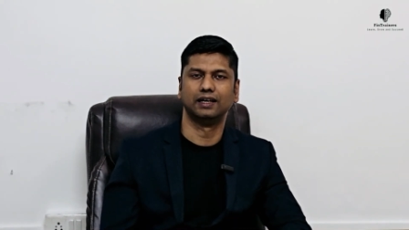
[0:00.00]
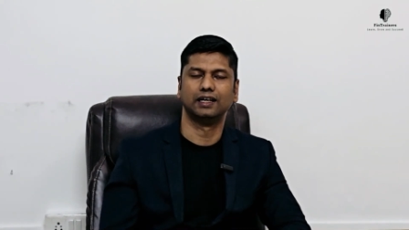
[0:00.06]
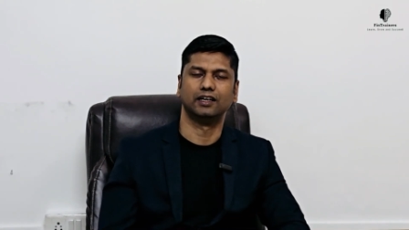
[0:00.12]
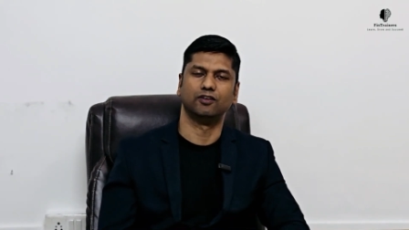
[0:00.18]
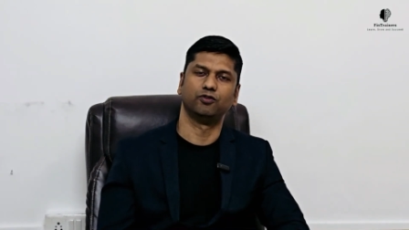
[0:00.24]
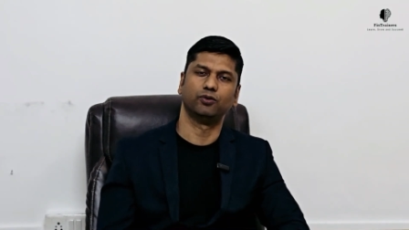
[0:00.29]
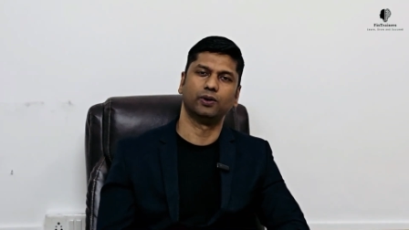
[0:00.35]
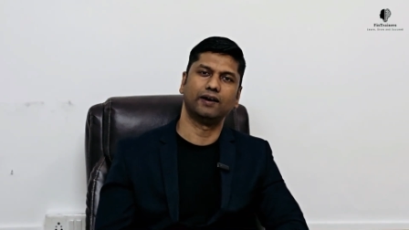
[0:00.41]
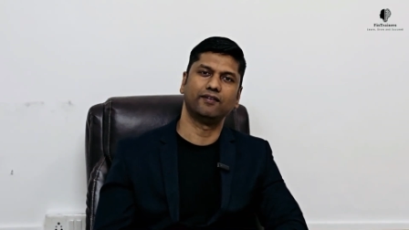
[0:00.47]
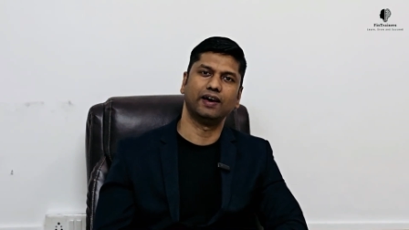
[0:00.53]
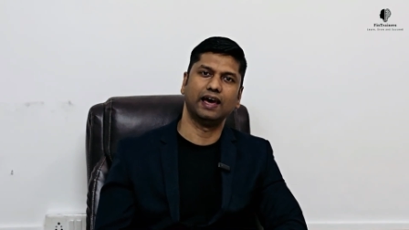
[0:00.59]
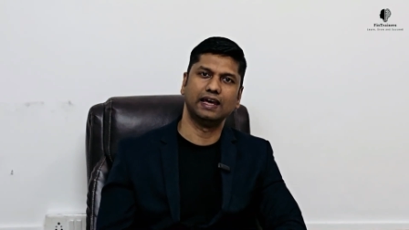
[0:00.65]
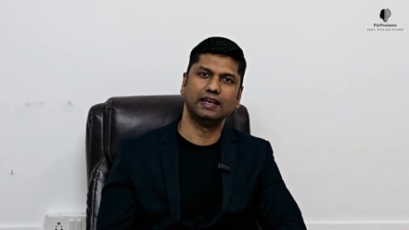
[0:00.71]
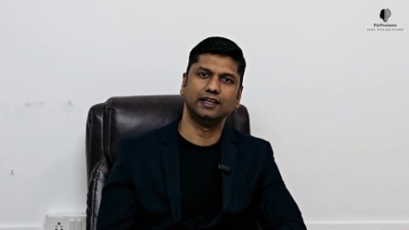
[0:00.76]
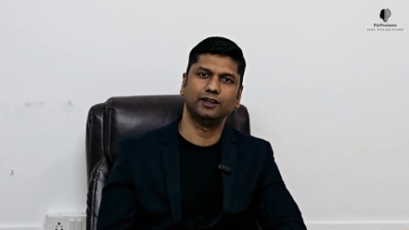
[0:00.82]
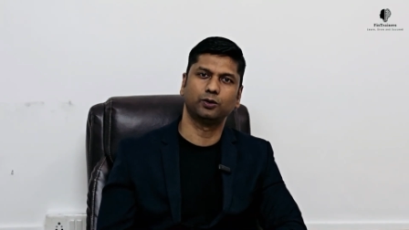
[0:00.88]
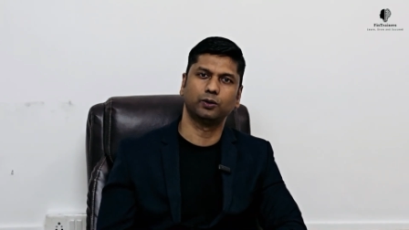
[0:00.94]
If you have
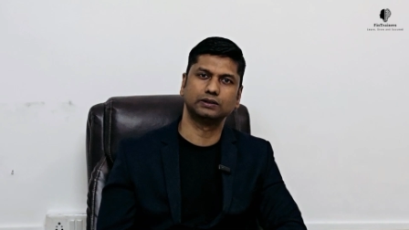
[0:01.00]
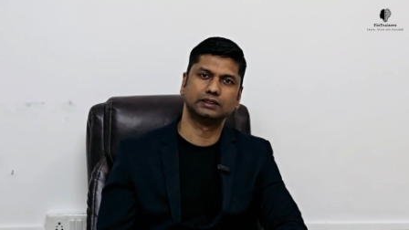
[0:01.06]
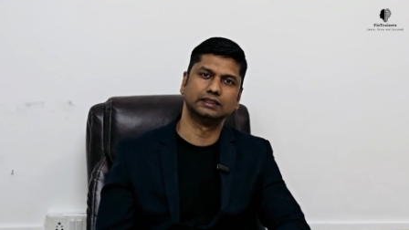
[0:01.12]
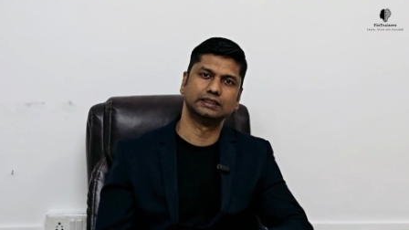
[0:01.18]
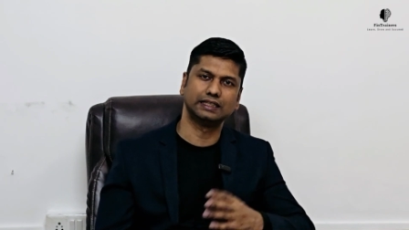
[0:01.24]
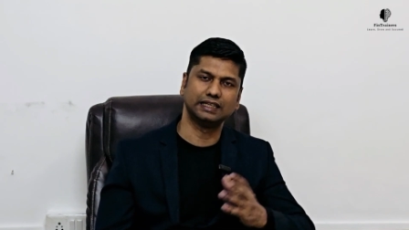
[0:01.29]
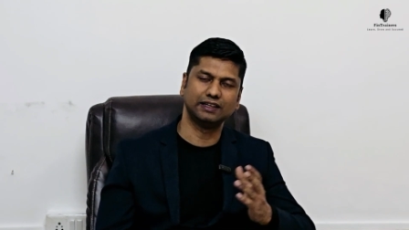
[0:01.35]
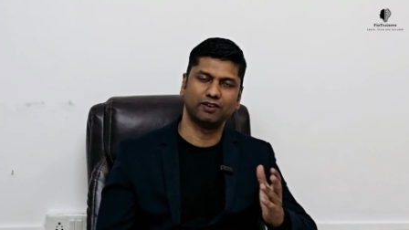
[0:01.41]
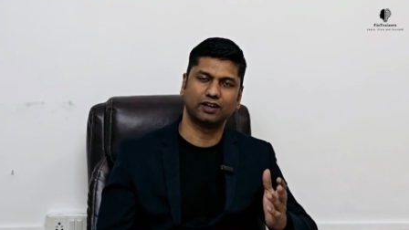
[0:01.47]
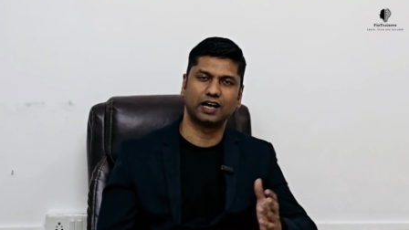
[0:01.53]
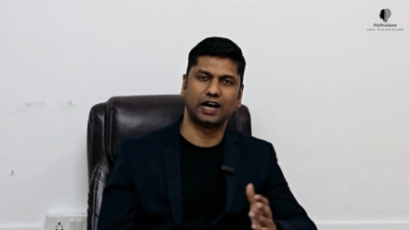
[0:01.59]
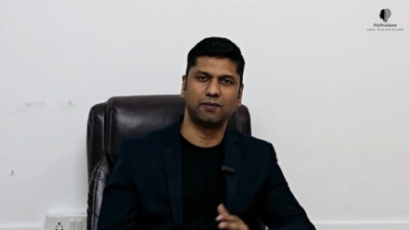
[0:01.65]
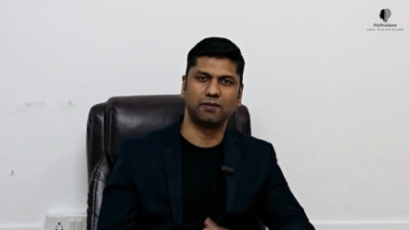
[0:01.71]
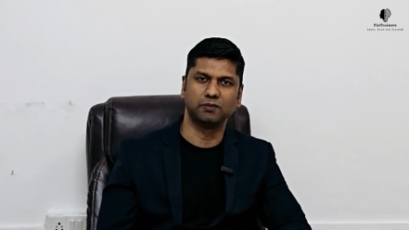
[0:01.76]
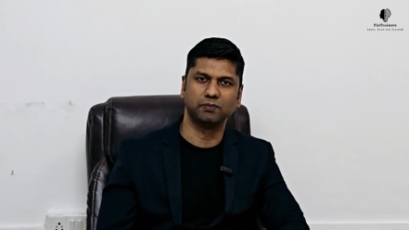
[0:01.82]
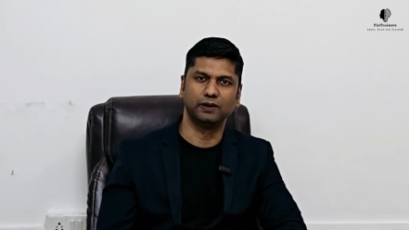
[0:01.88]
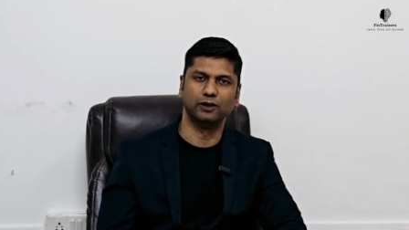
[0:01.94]
any questions, leave a
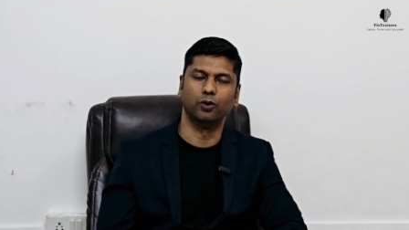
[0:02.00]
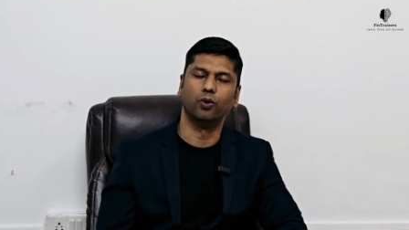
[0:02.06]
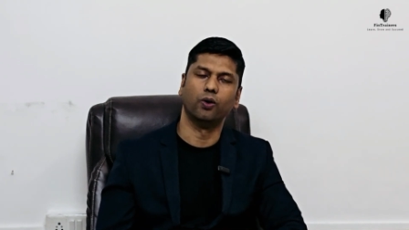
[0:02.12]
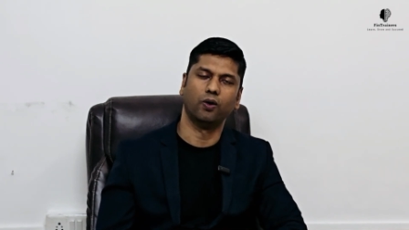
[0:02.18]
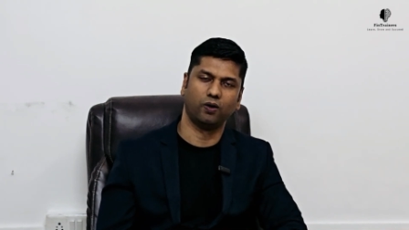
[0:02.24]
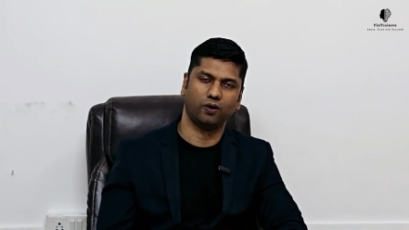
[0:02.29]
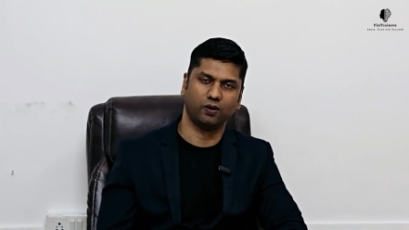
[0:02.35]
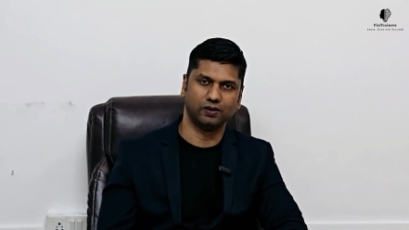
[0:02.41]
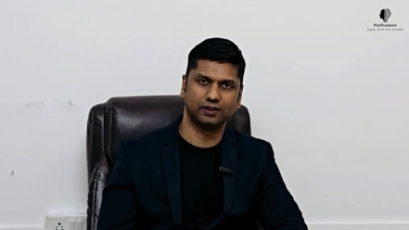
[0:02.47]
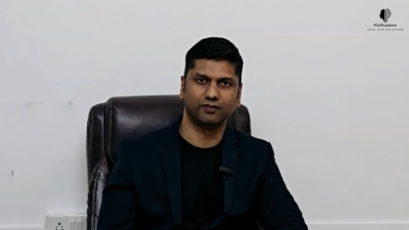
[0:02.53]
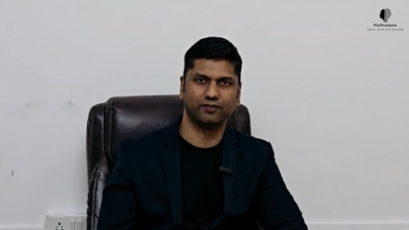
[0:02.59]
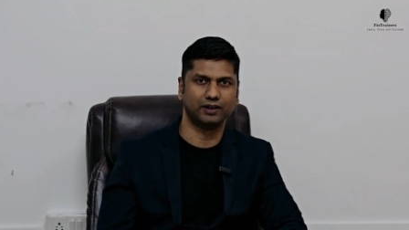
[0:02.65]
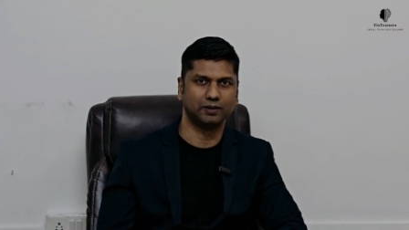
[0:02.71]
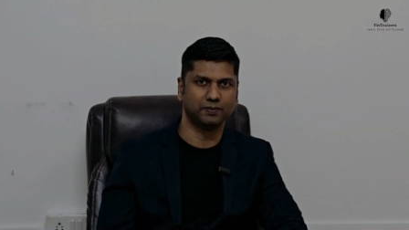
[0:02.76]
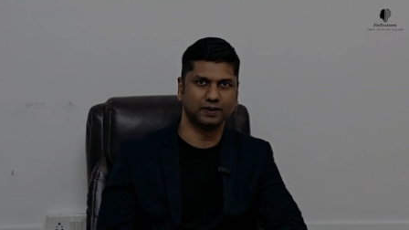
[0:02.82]
comment below. All the very